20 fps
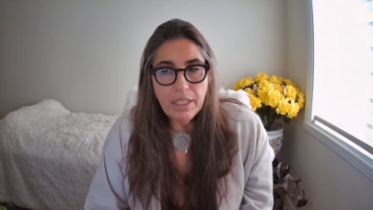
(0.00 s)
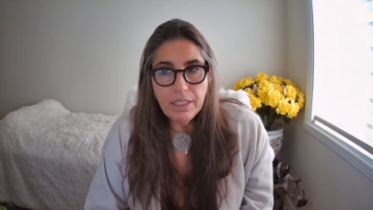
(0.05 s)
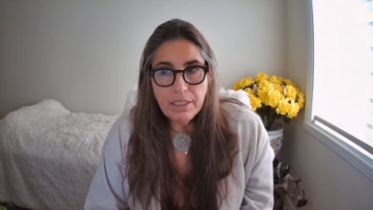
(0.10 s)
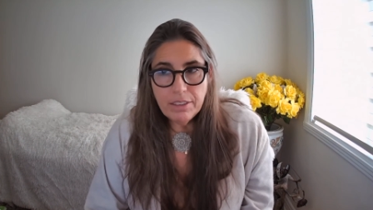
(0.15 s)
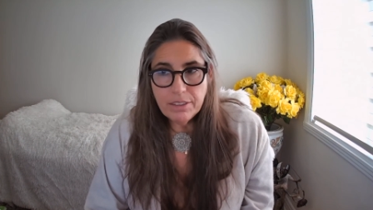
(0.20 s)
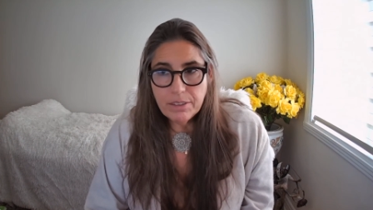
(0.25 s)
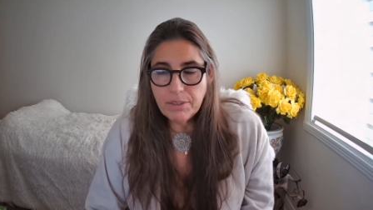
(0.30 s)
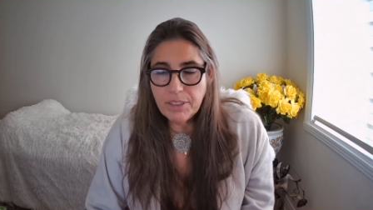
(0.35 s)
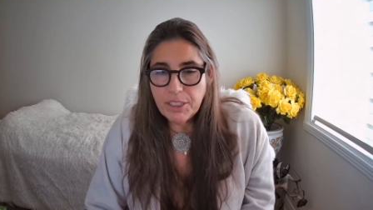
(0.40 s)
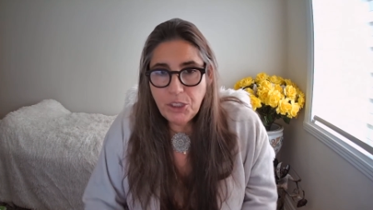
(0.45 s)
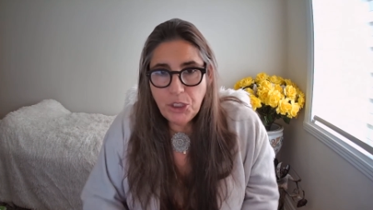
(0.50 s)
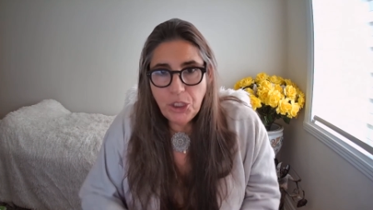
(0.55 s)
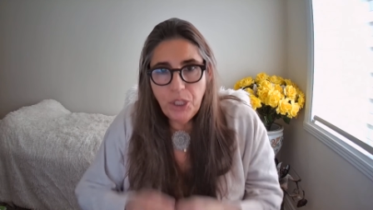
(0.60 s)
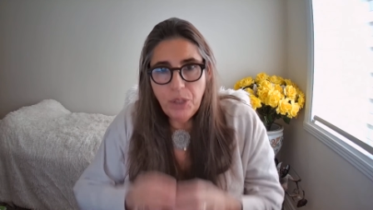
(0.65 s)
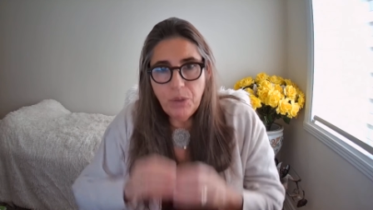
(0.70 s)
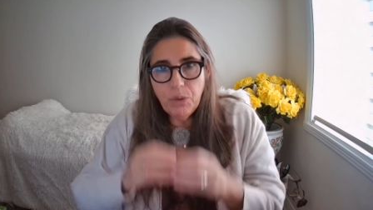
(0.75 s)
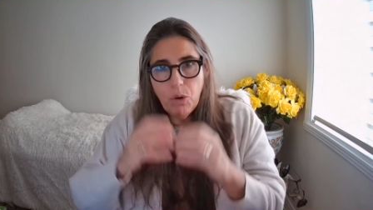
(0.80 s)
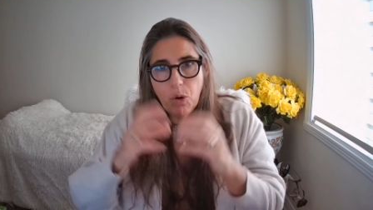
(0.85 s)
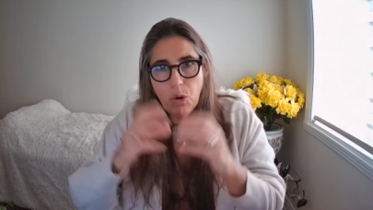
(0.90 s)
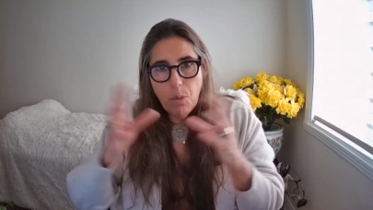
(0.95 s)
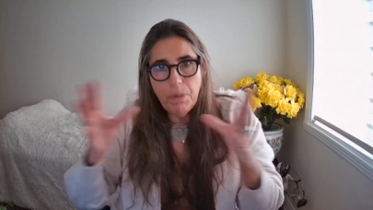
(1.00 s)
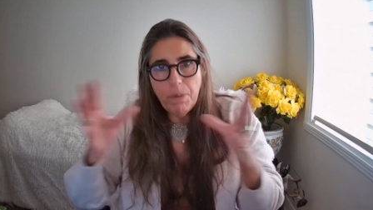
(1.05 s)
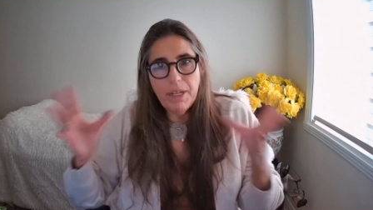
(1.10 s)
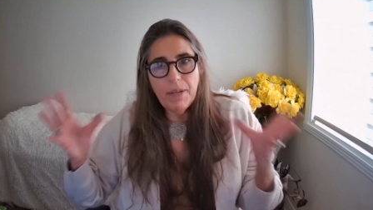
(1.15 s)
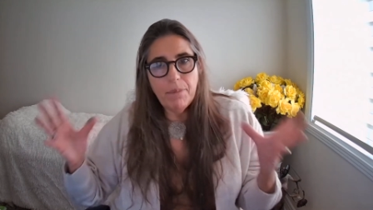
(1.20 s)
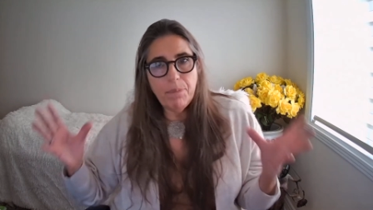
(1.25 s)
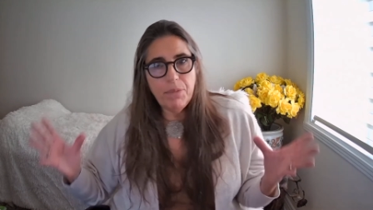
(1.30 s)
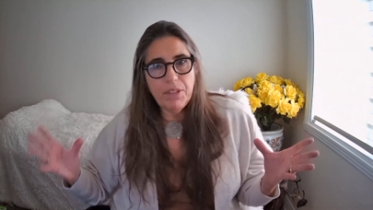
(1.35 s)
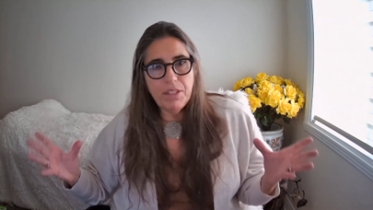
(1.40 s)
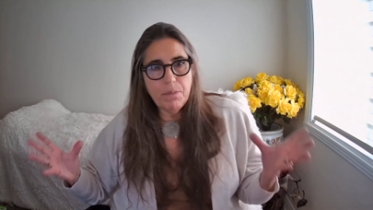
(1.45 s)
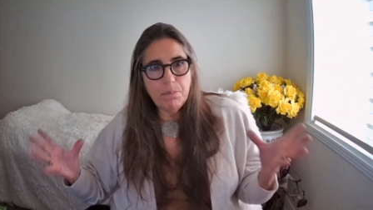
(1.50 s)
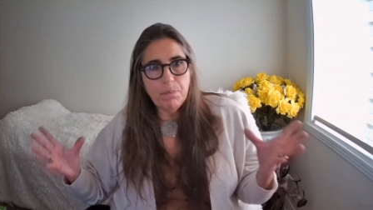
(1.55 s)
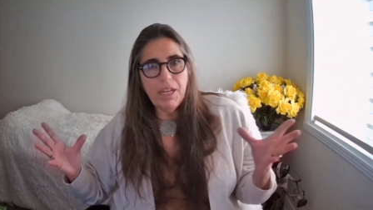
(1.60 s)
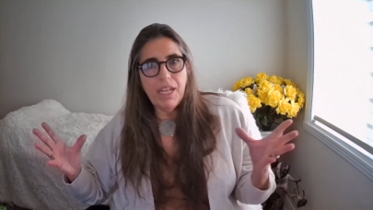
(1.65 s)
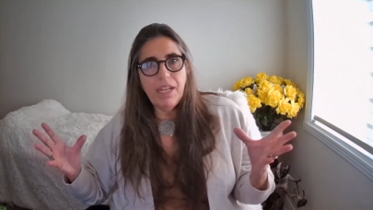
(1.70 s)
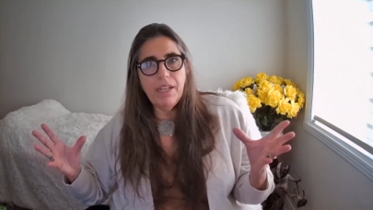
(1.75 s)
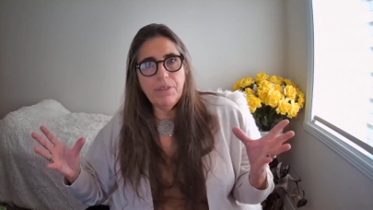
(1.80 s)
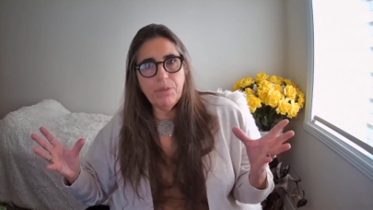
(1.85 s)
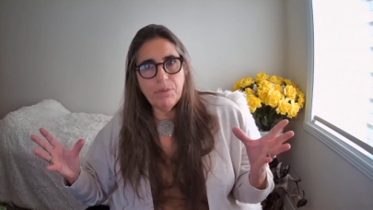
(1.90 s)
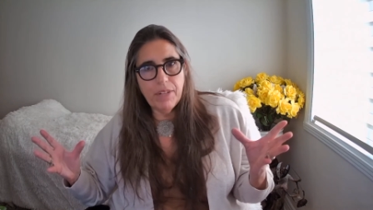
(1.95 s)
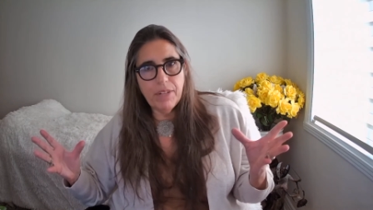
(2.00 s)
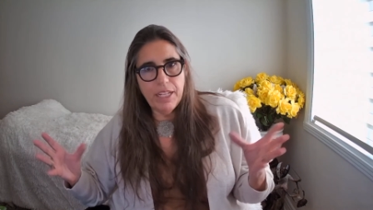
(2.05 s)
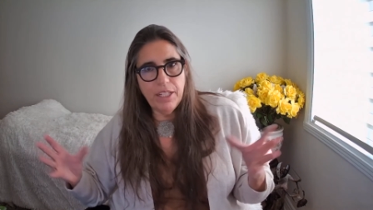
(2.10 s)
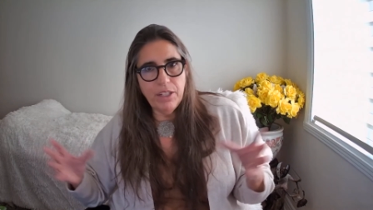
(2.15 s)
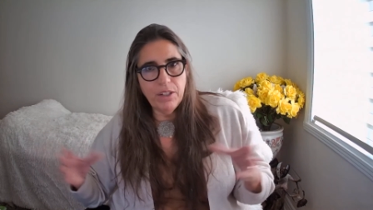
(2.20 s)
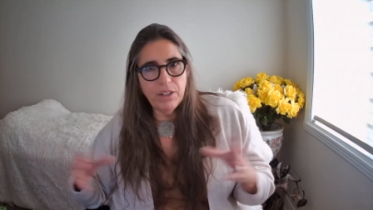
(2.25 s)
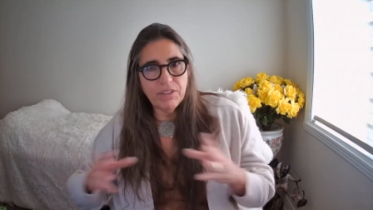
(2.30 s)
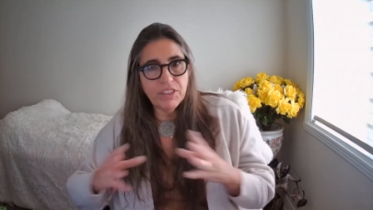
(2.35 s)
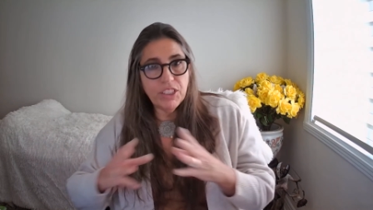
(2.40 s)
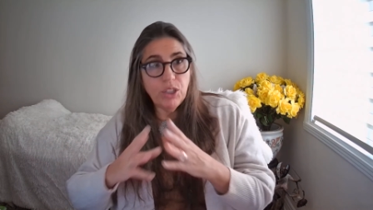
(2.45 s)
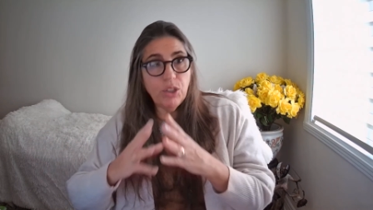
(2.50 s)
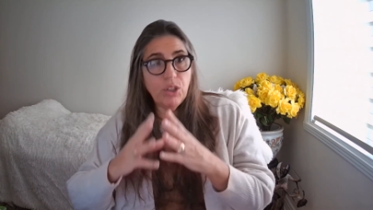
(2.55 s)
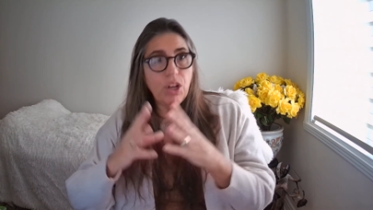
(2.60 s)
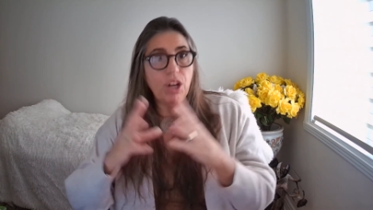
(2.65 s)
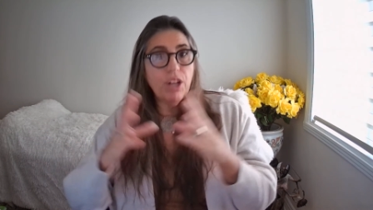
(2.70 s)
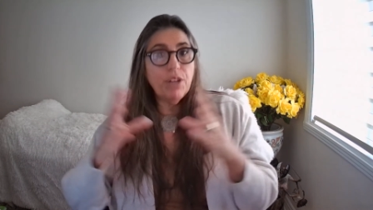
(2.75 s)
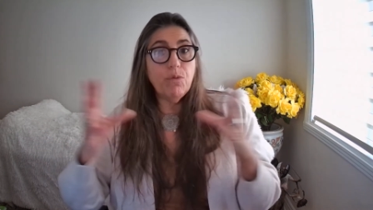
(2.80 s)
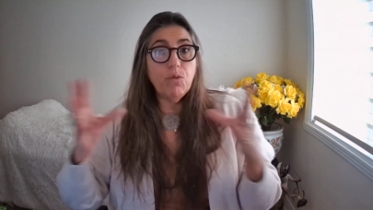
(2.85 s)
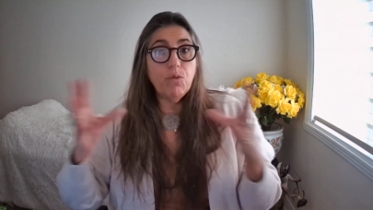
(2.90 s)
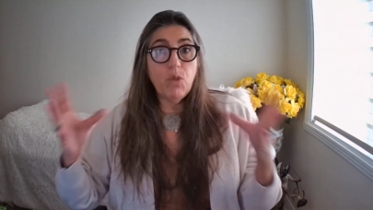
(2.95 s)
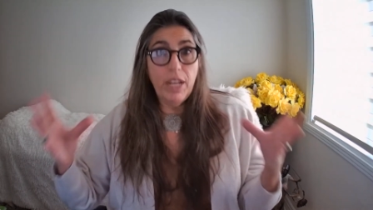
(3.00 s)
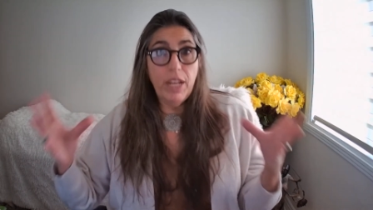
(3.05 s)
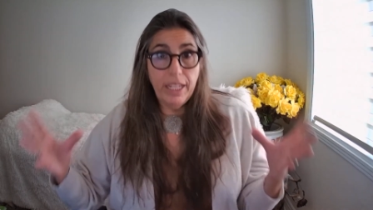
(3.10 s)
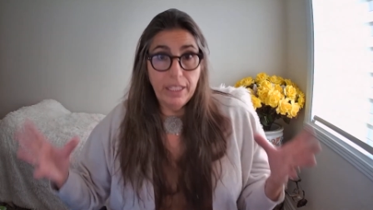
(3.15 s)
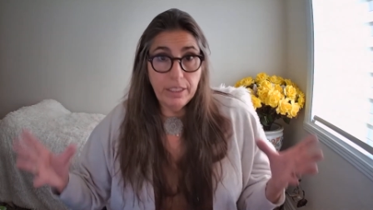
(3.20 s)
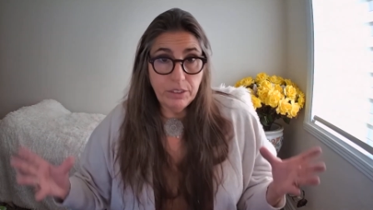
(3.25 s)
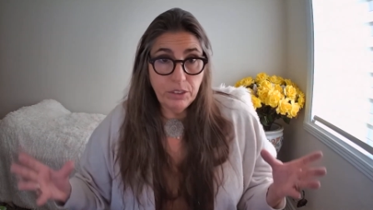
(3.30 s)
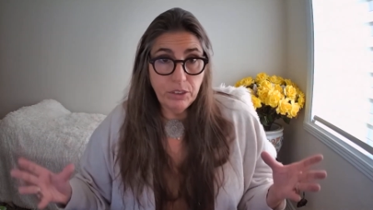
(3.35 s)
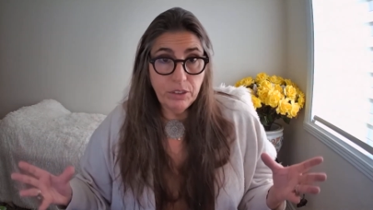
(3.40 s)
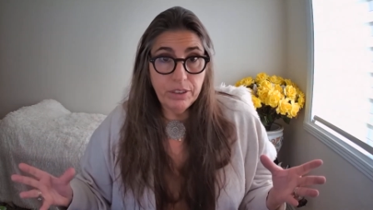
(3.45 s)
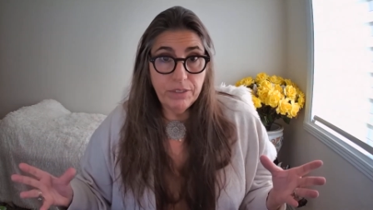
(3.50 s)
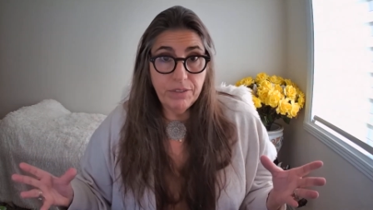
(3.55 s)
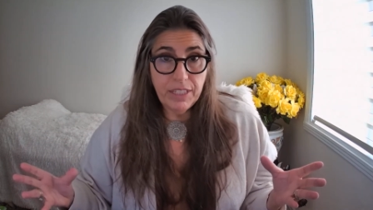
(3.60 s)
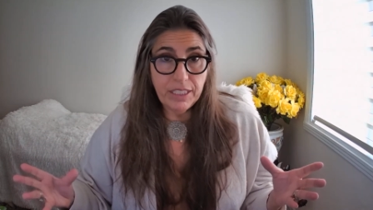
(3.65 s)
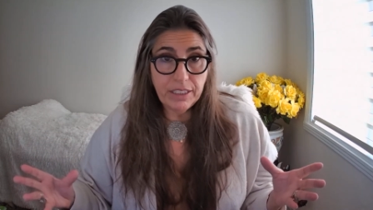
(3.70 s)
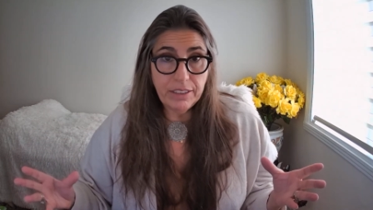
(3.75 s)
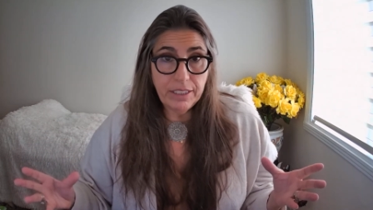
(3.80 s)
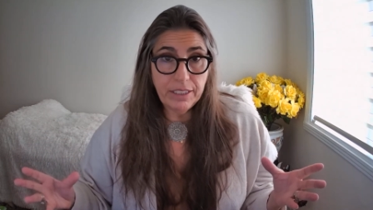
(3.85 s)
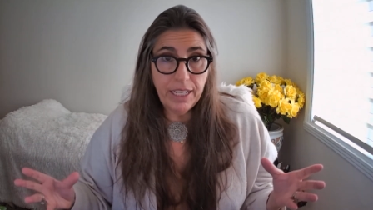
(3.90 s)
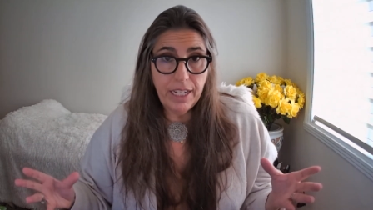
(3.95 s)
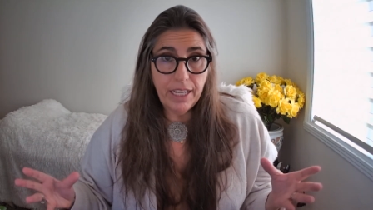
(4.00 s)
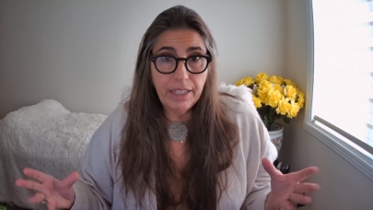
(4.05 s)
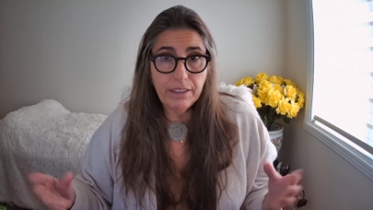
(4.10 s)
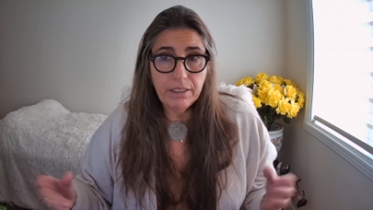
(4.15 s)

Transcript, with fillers: So once you open up this pathway, you have a lot of ways to investigate.